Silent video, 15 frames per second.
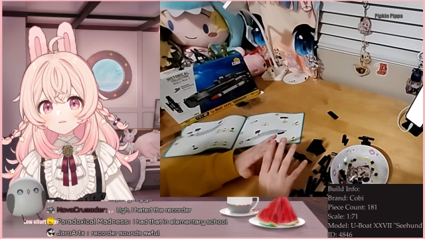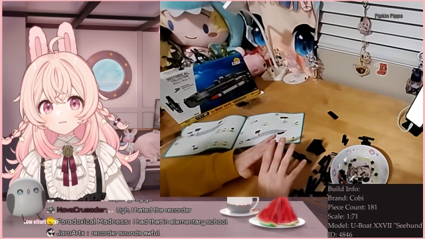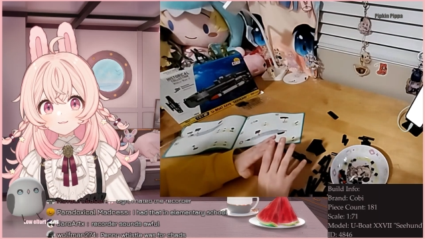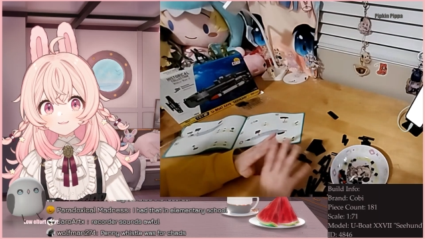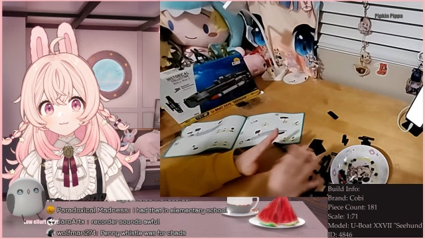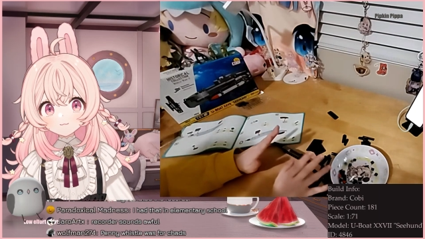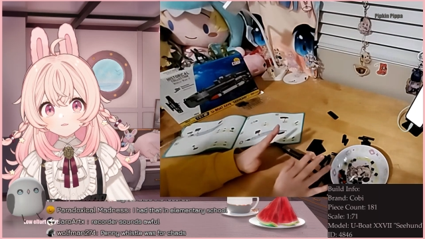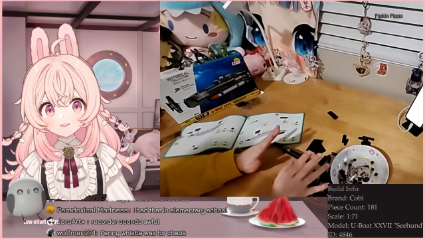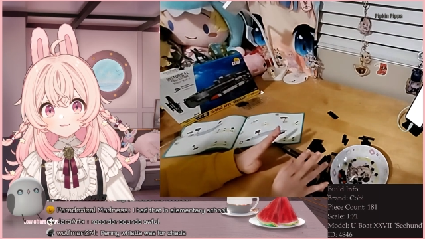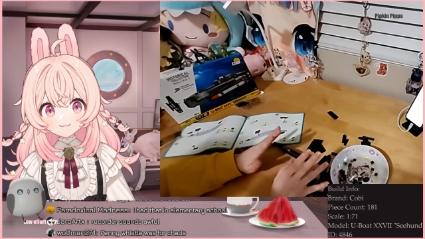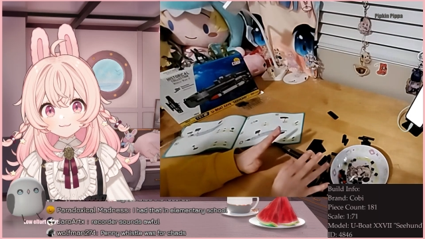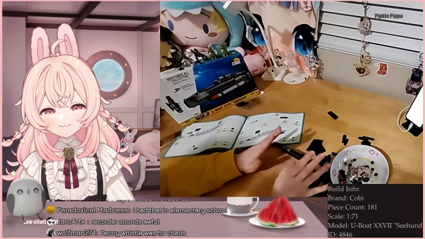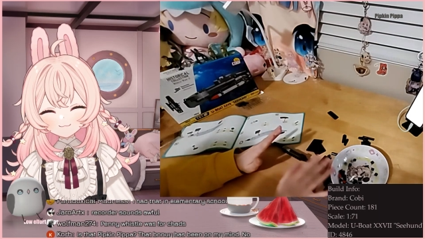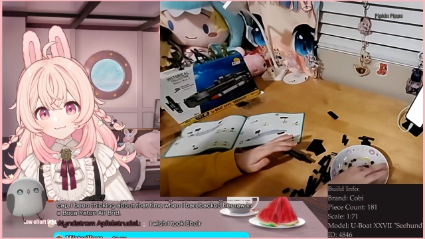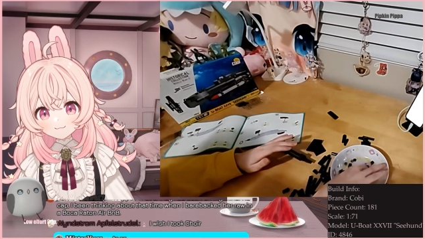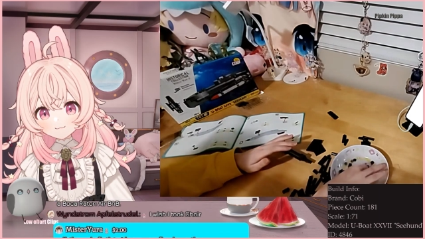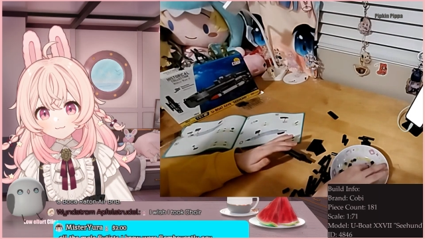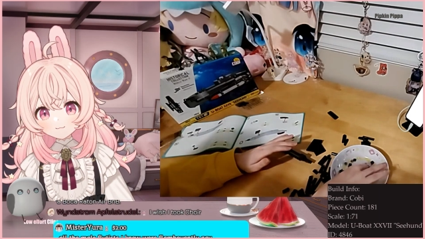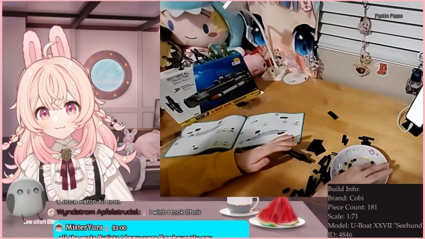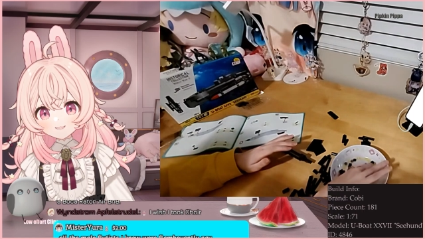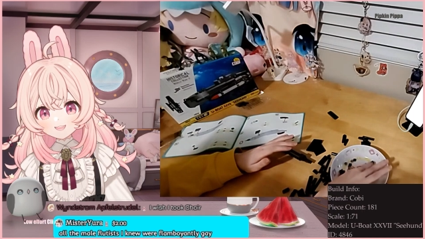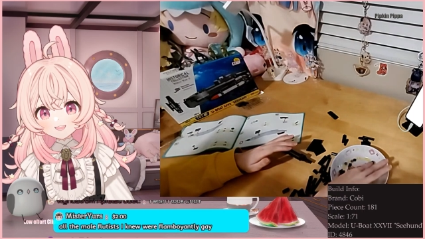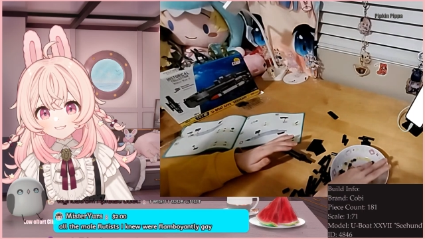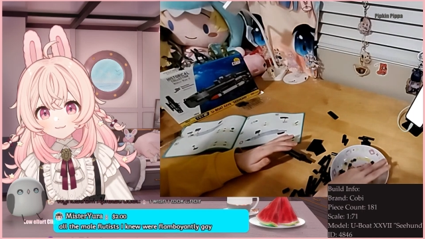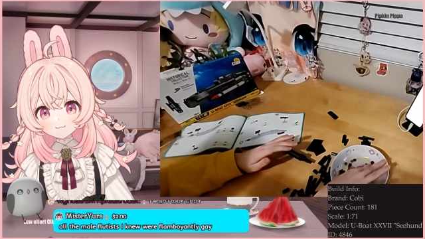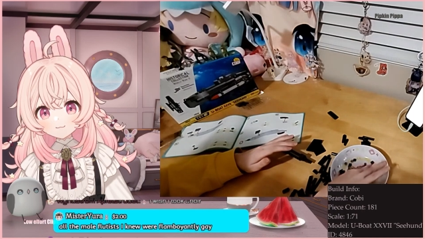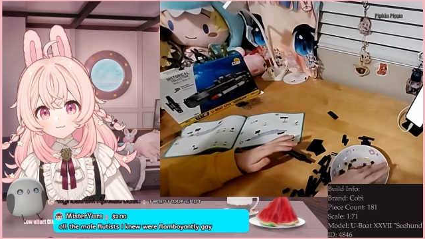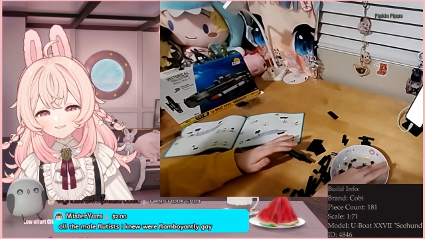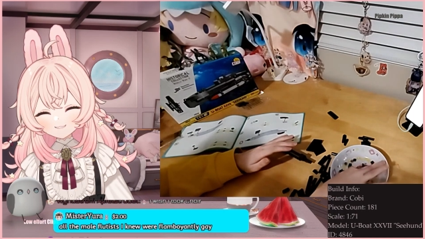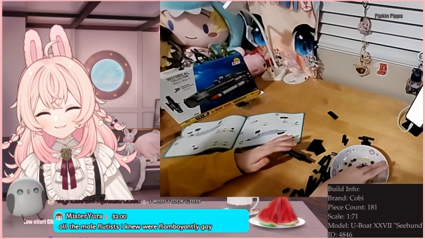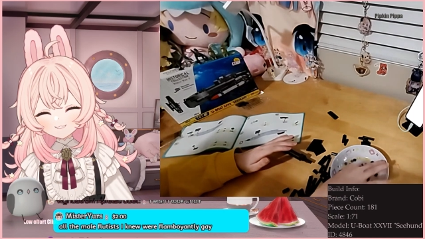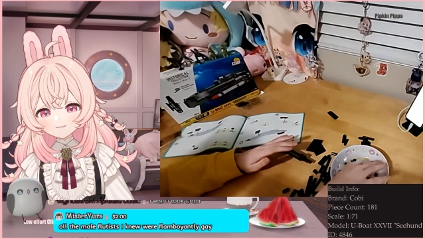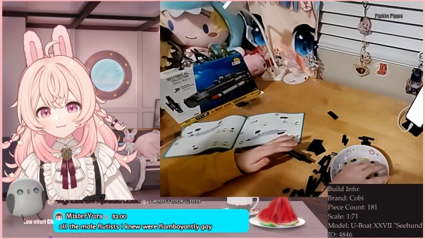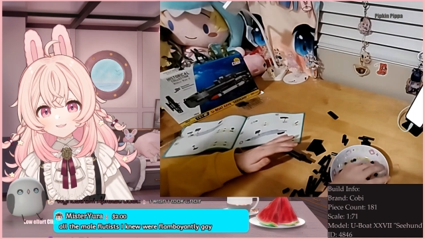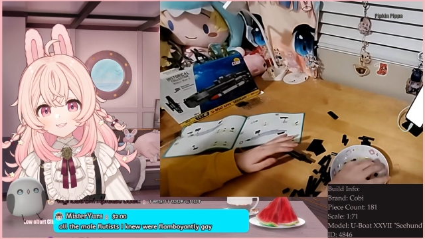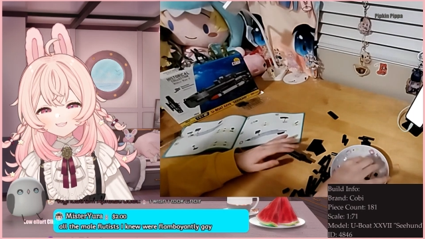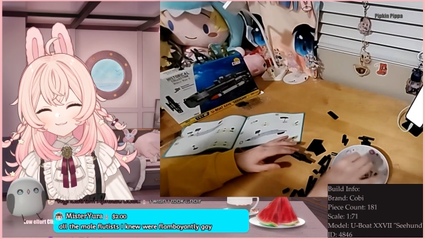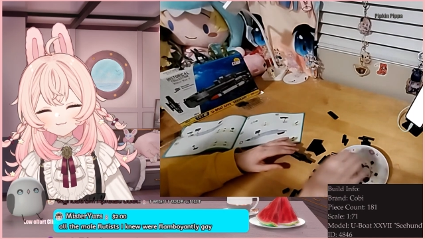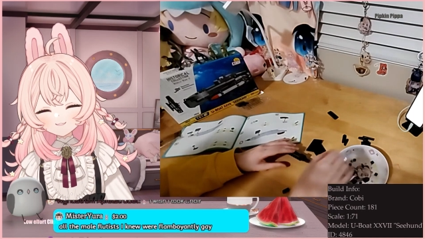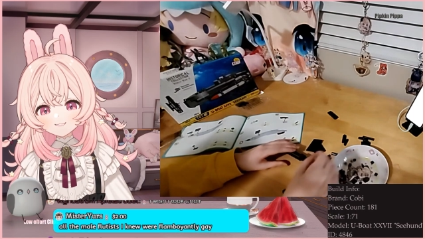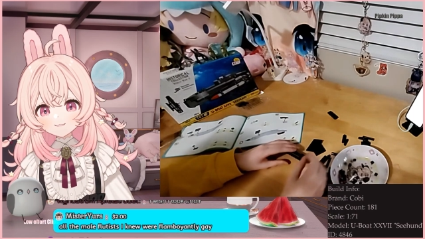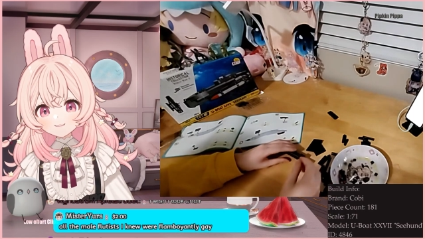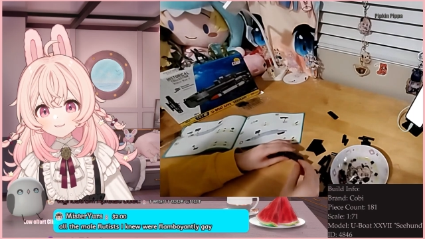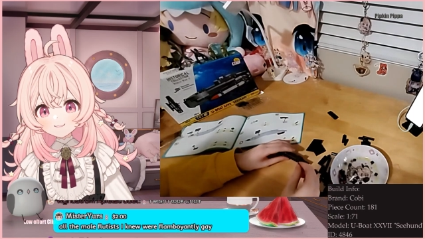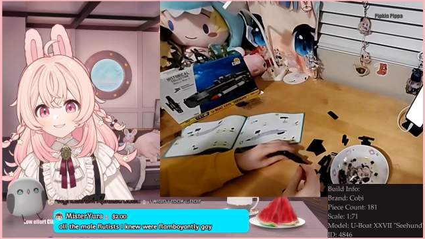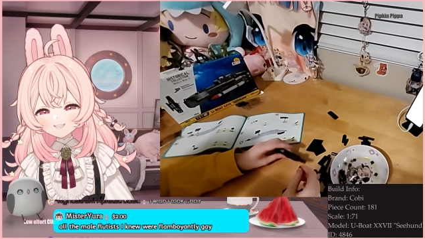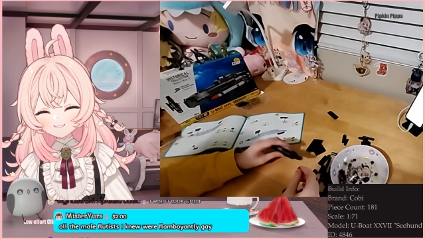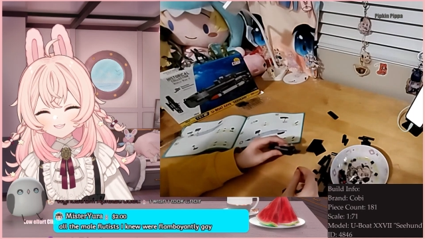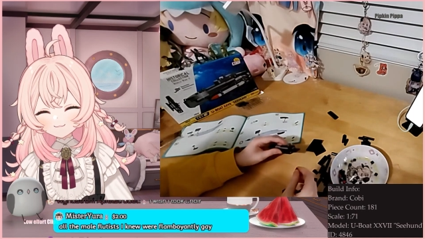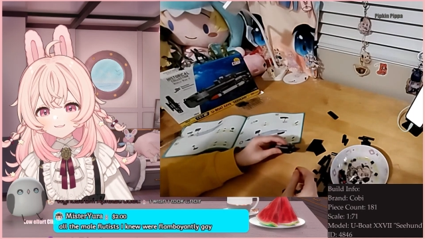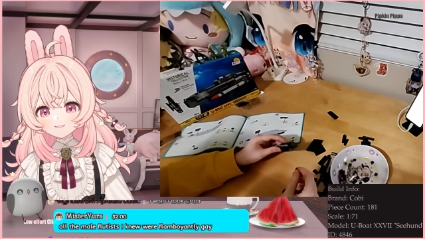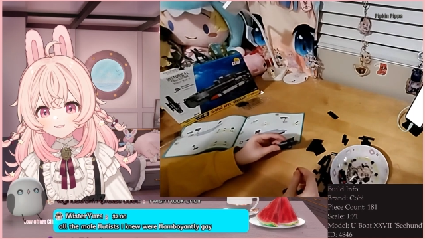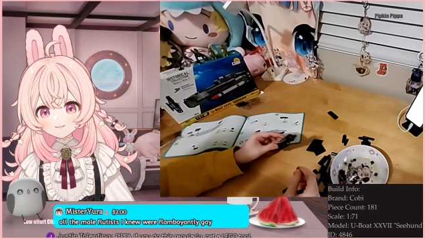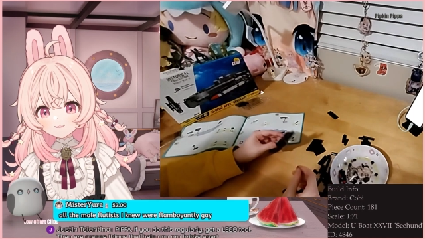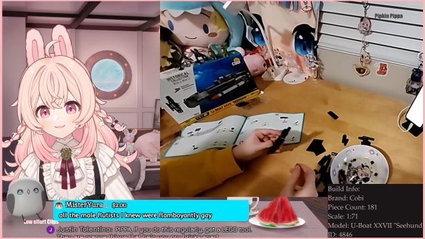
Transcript: Nobody's mouth can be seen.